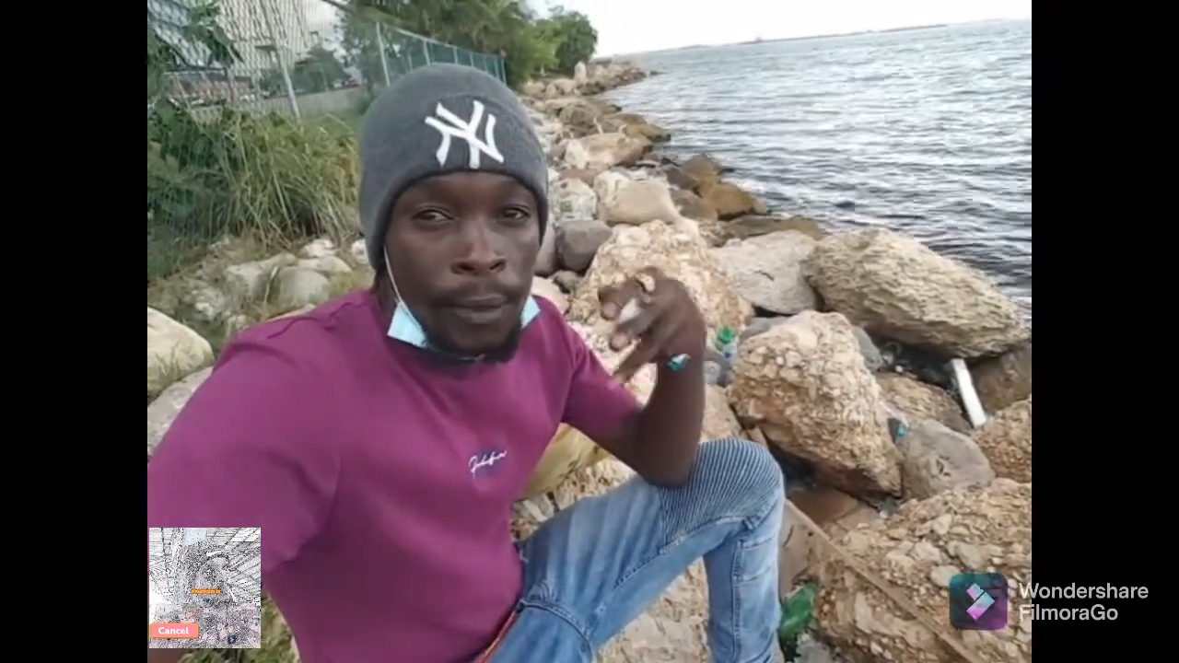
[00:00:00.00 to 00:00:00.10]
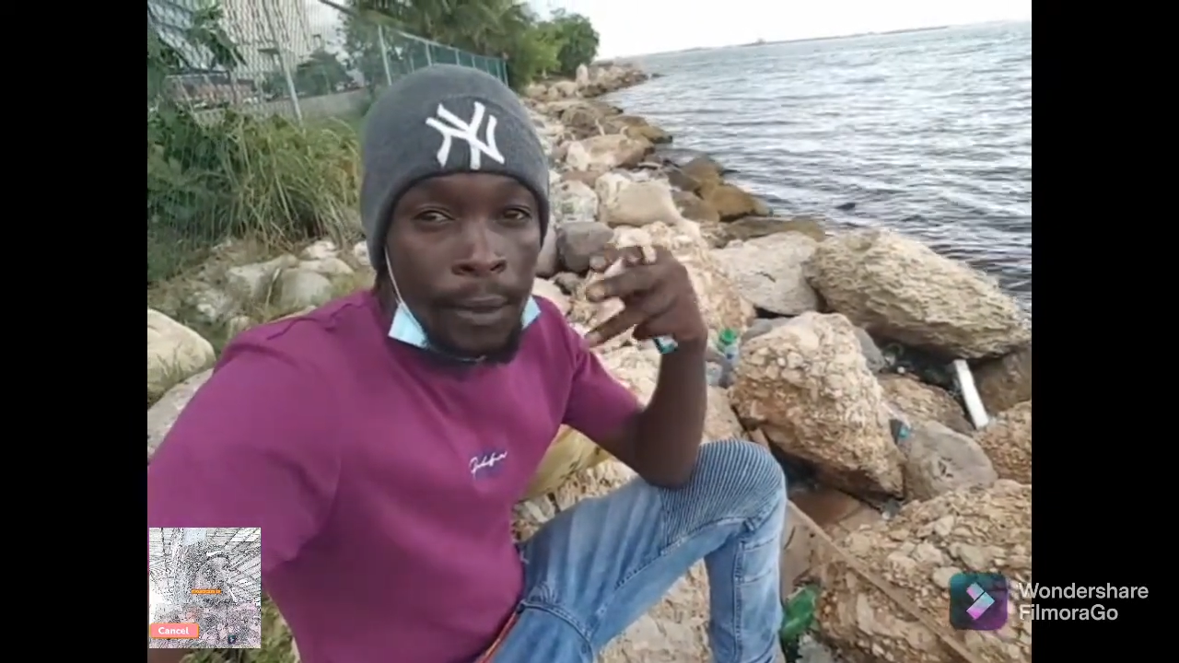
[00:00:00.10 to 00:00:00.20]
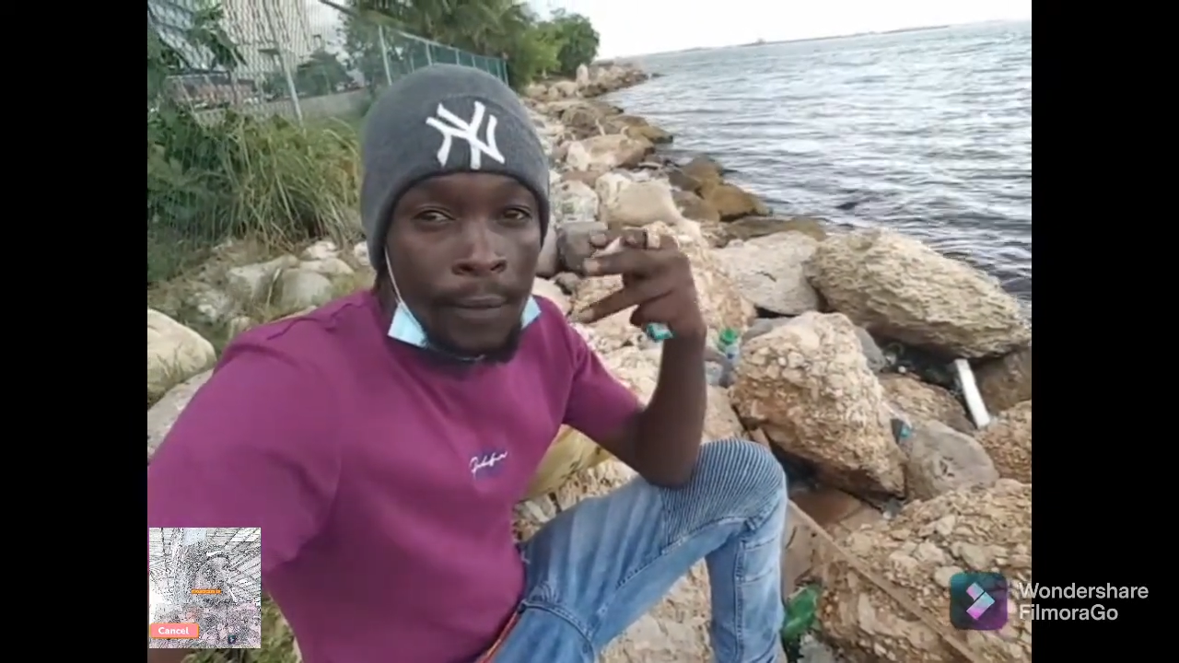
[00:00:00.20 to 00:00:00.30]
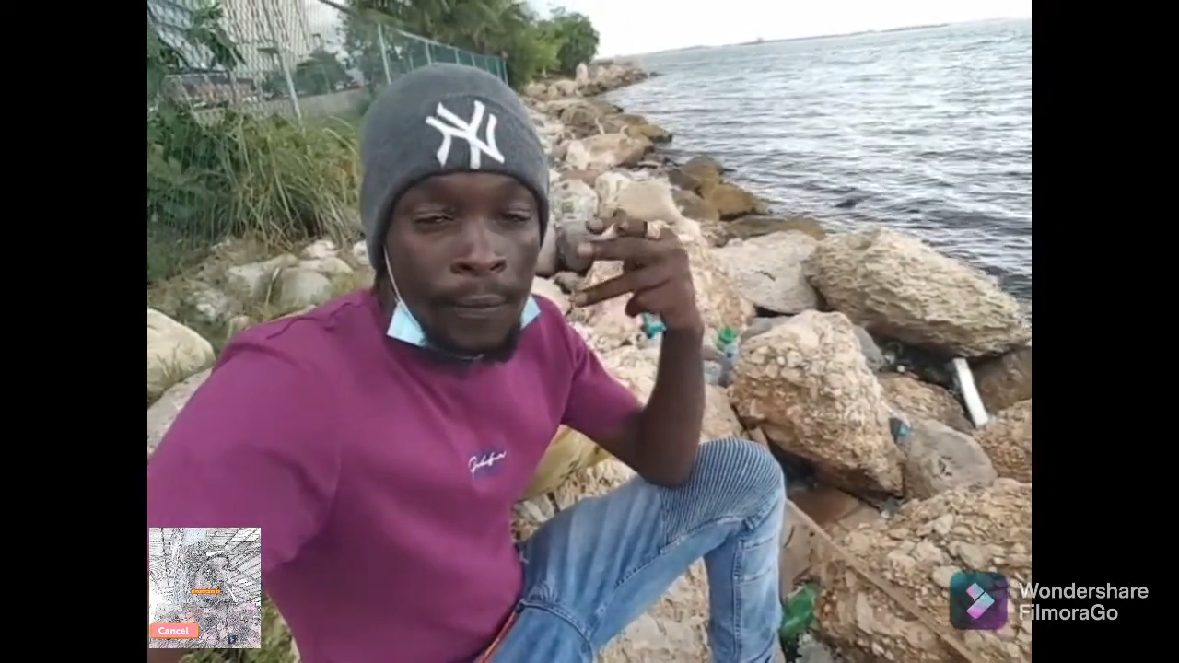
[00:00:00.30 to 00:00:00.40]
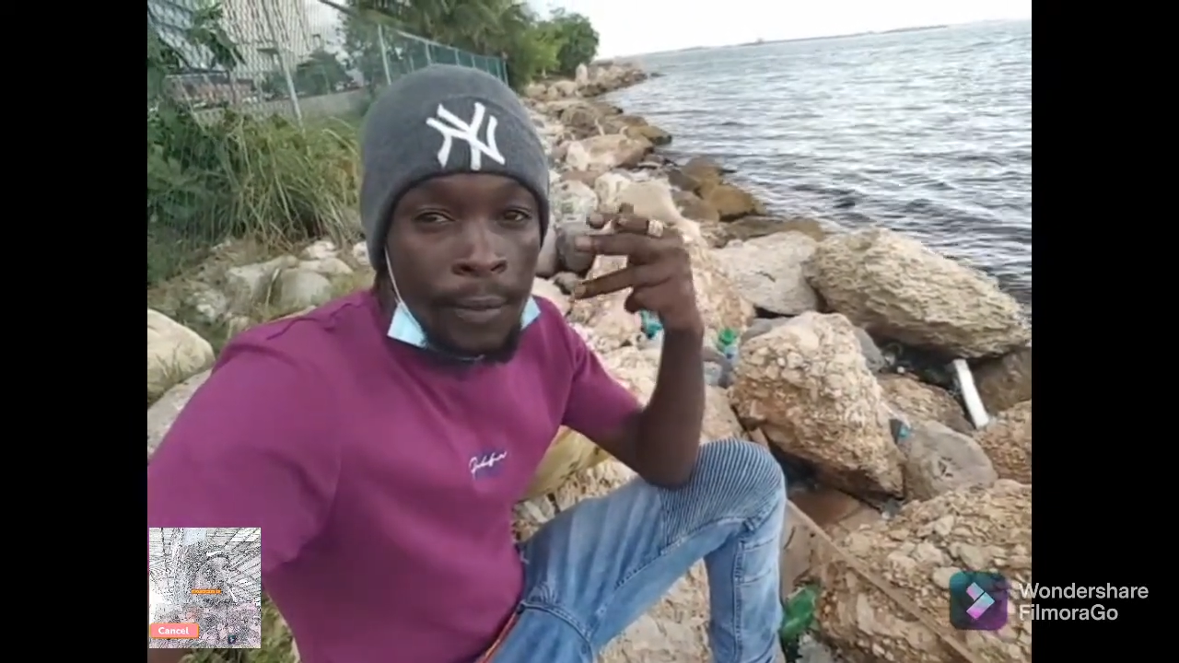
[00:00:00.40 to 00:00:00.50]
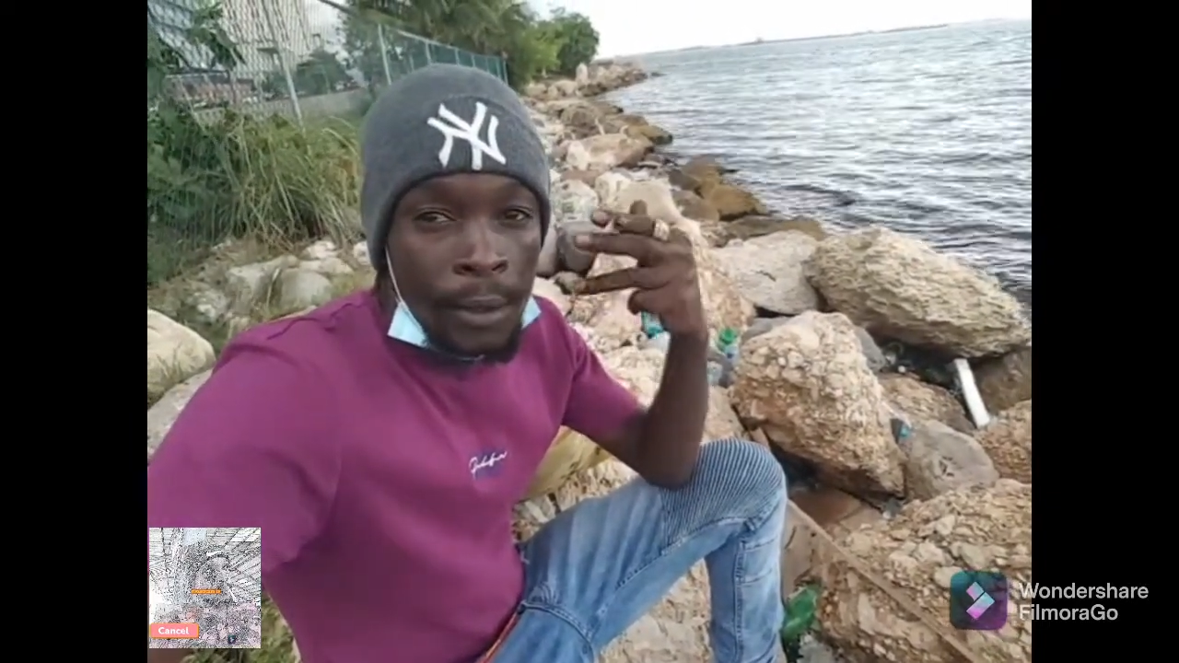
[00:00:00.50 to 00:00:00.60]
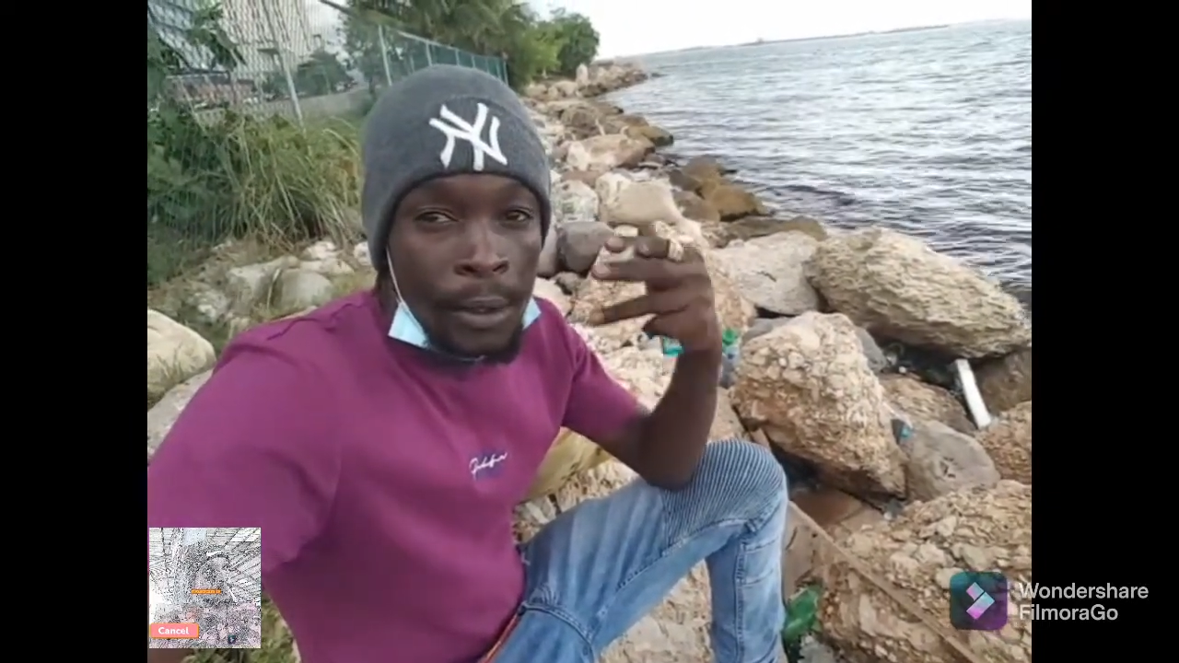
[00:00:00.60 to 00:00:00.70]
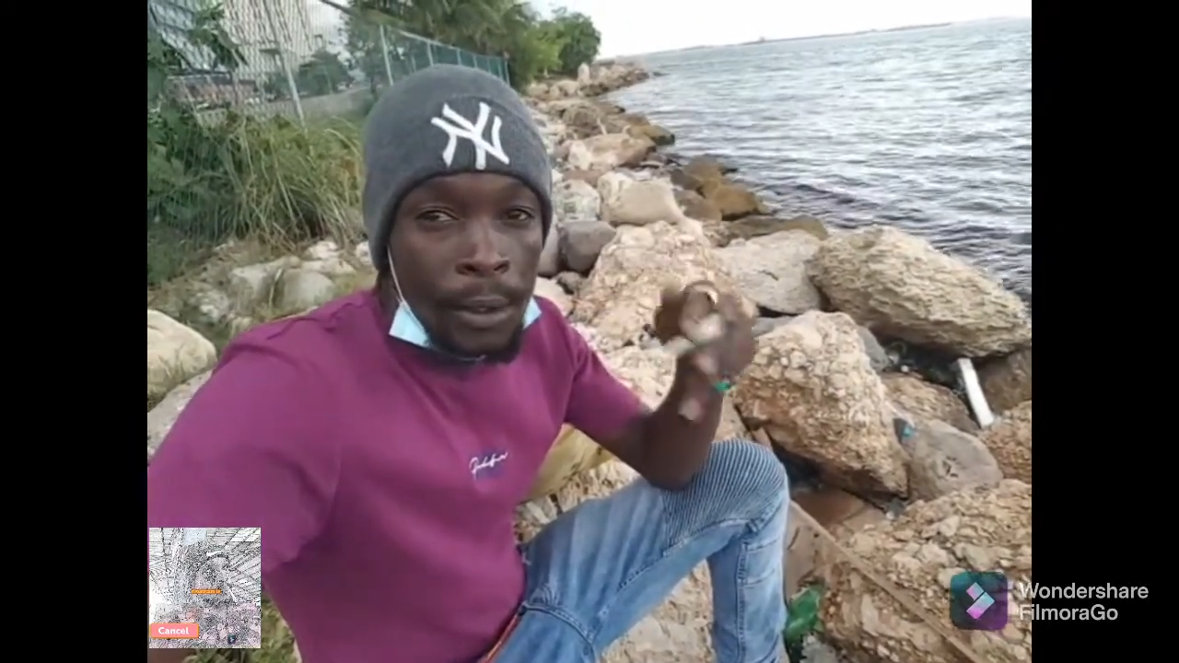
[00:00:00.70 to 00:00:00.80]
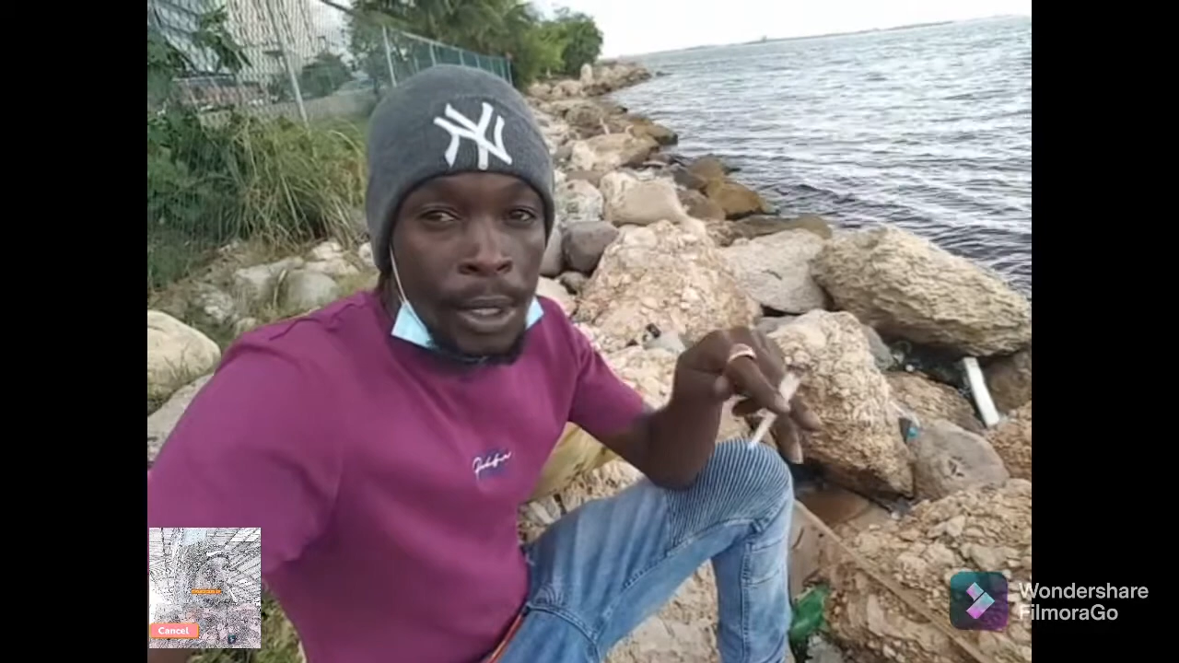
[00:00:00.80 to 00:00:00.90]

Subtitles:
we love to